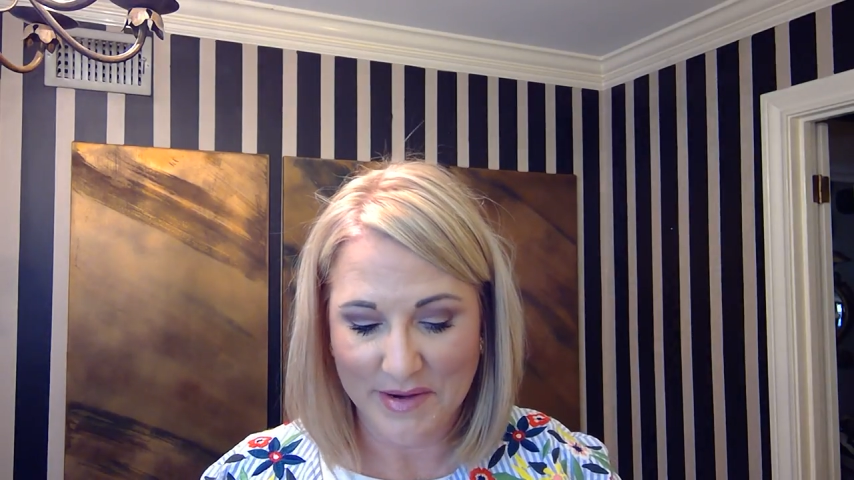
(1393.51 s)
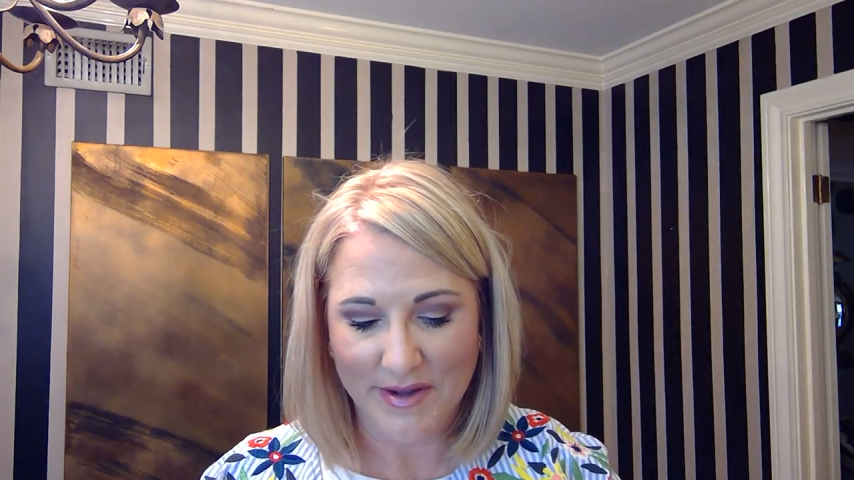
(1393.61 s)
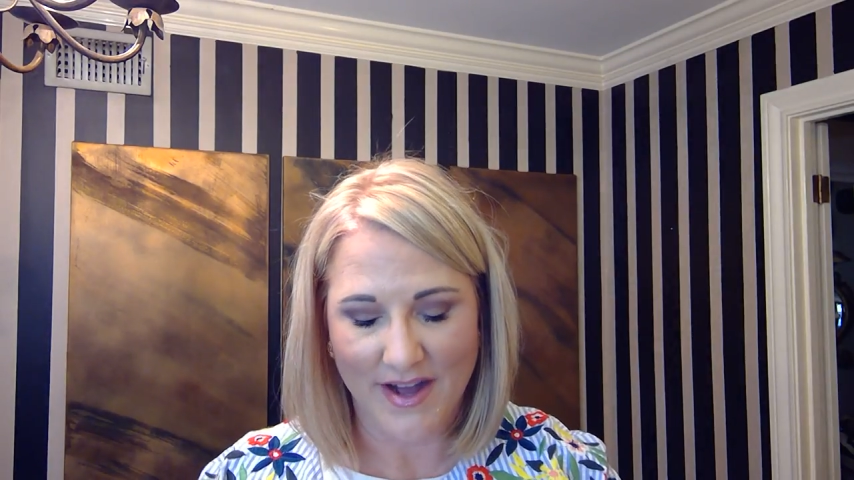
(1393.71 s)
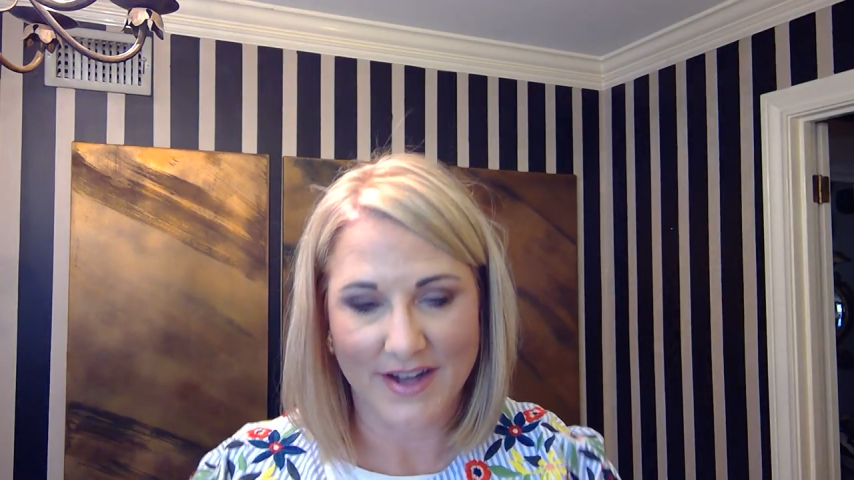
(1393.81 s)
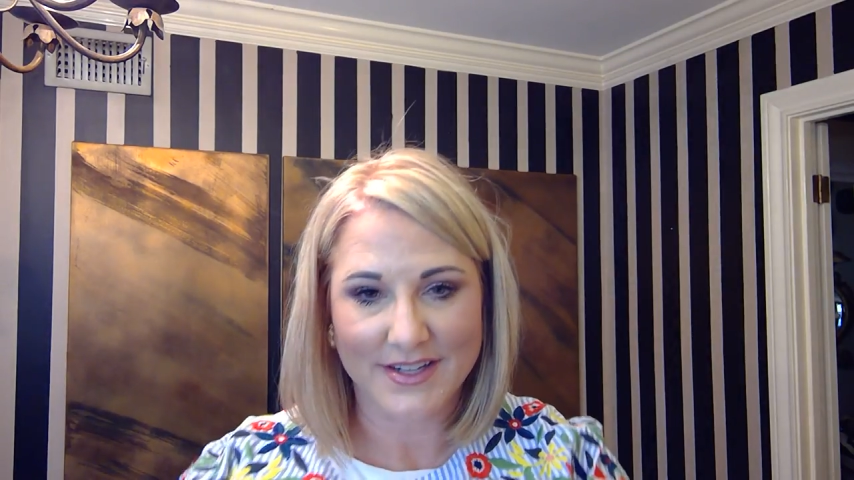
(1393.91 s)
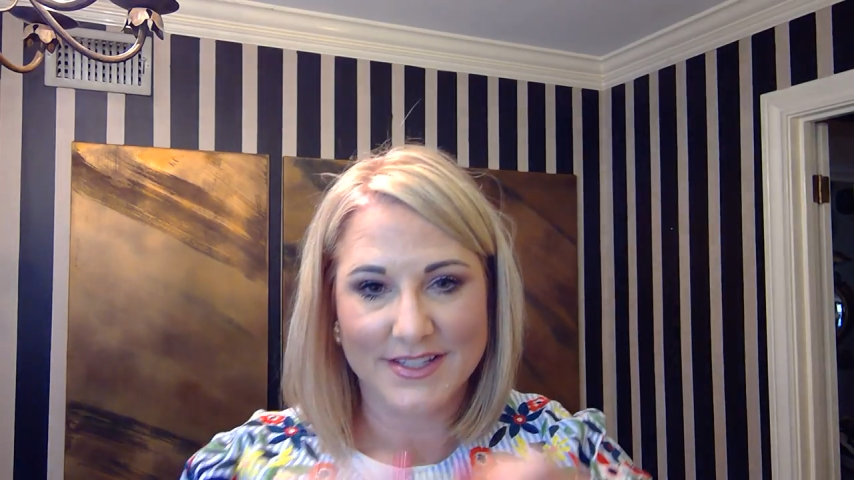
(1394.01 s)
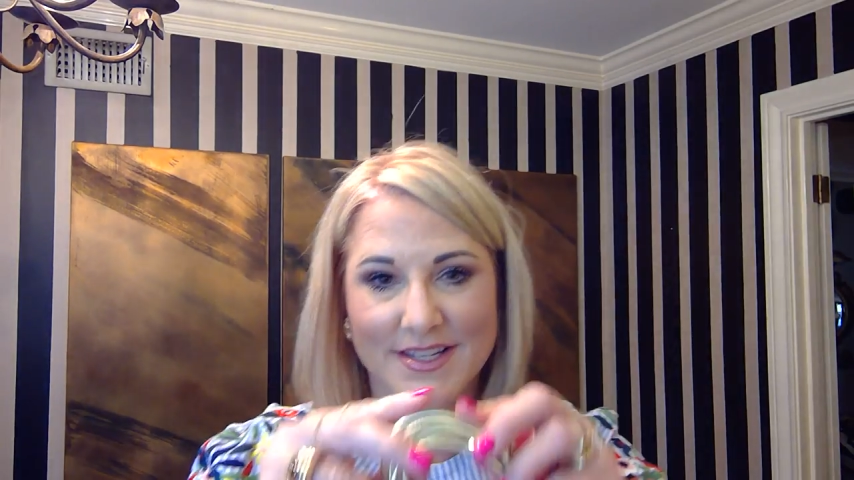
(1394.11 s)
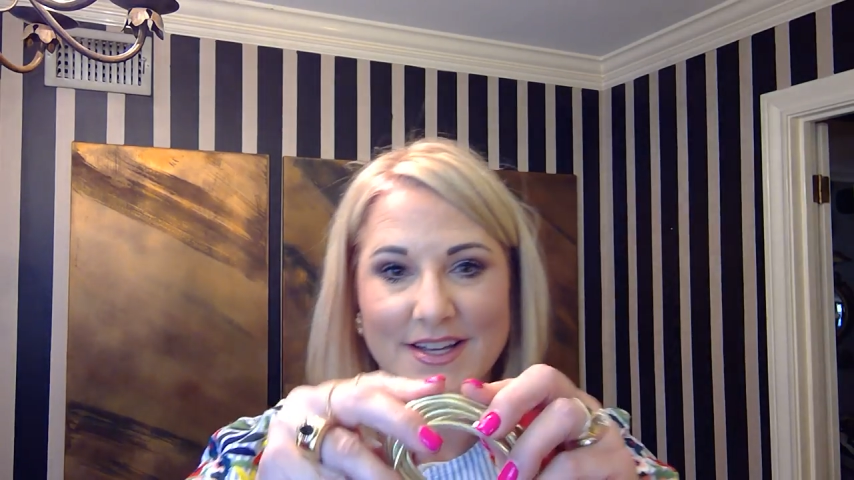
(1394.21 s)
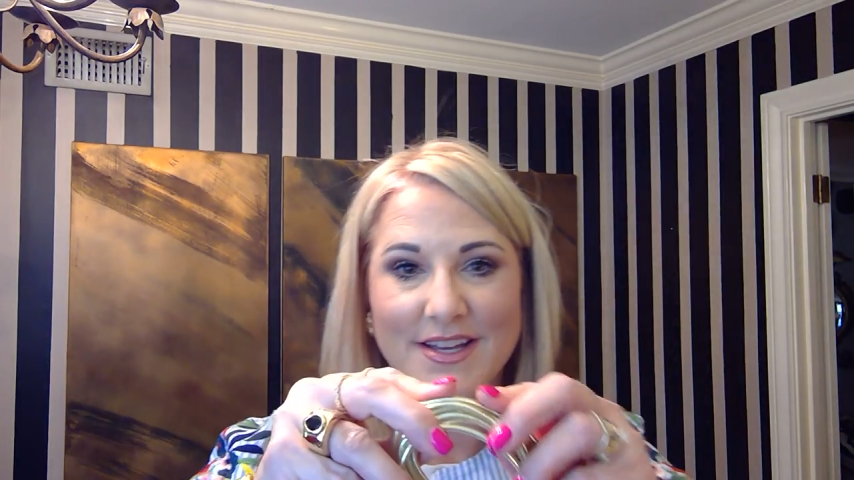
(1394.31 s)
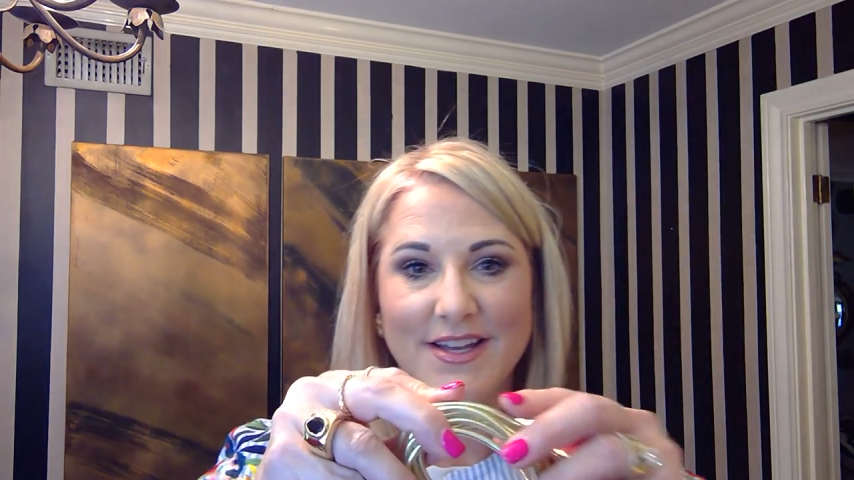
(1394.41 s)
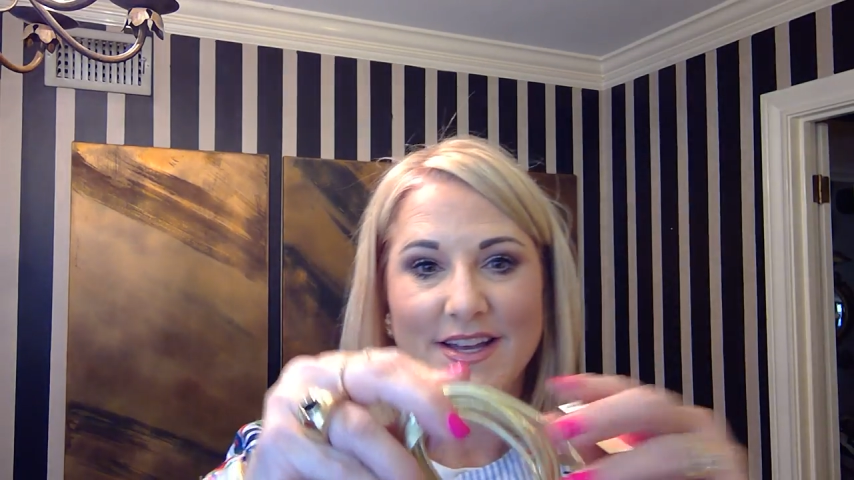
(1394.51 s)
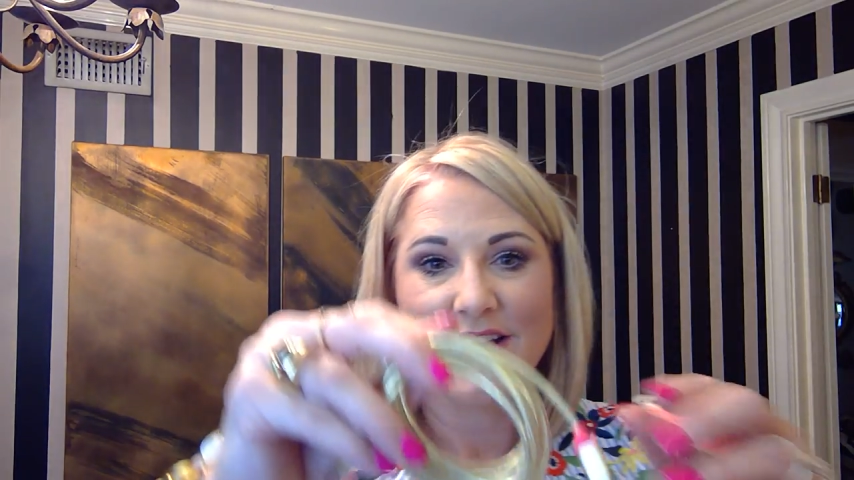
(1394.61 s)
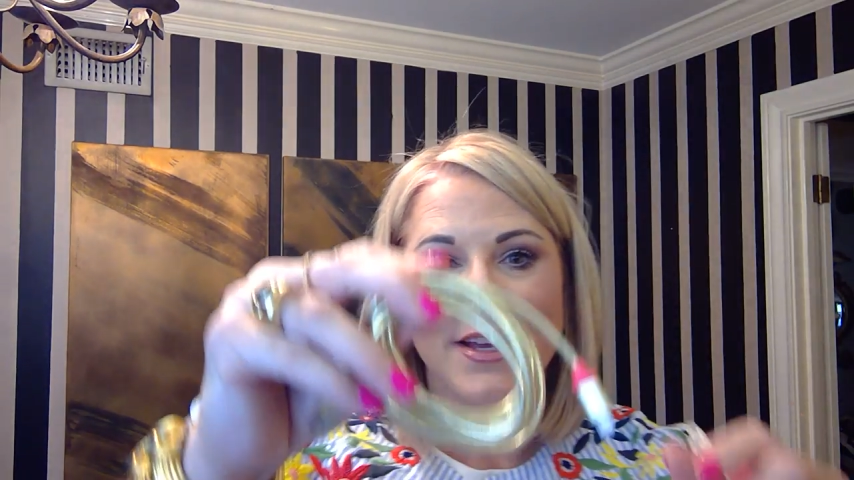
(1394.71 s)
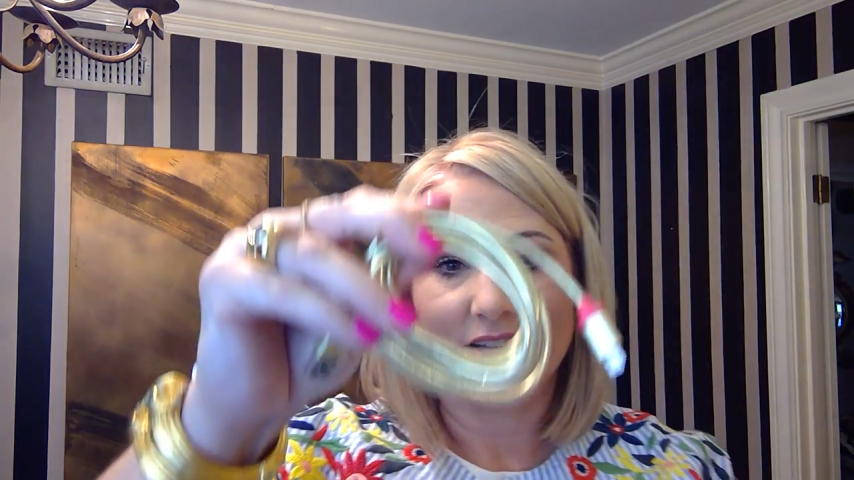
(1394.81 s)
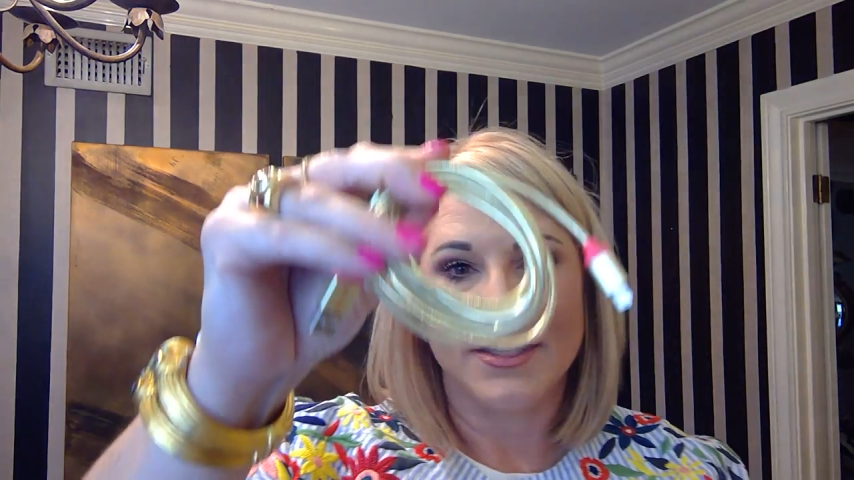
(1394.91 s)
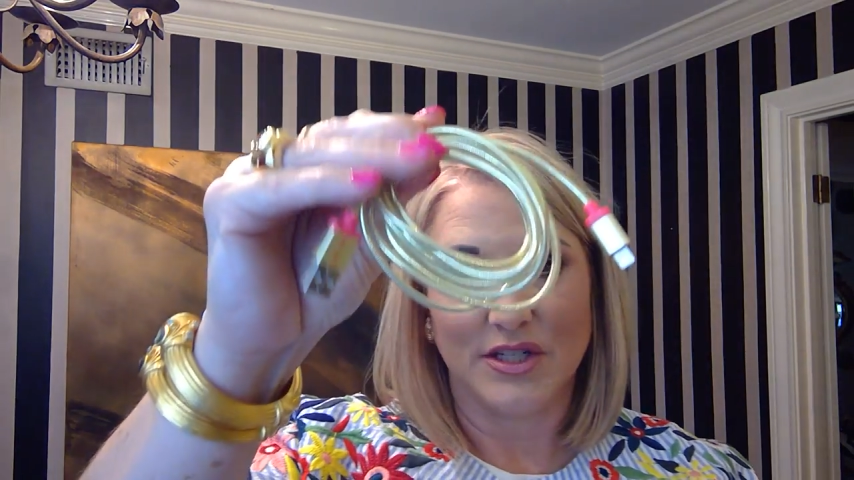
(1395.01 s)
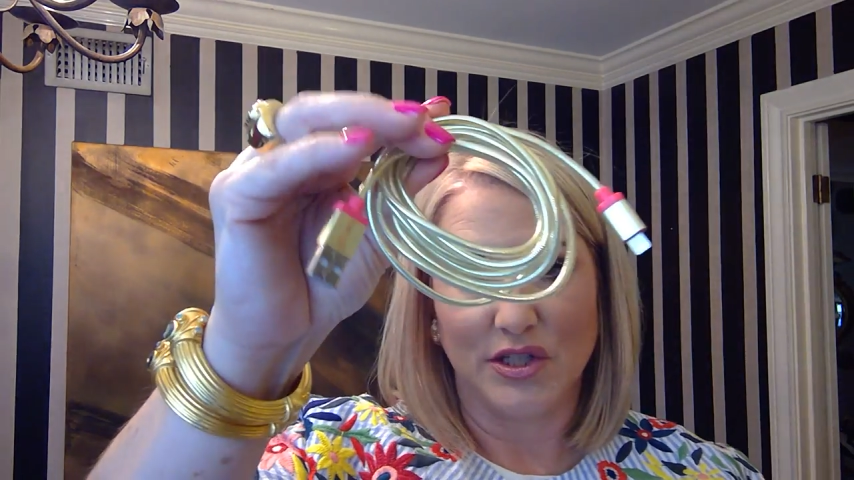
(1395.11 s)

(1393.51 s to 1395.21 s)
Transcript: box. It's a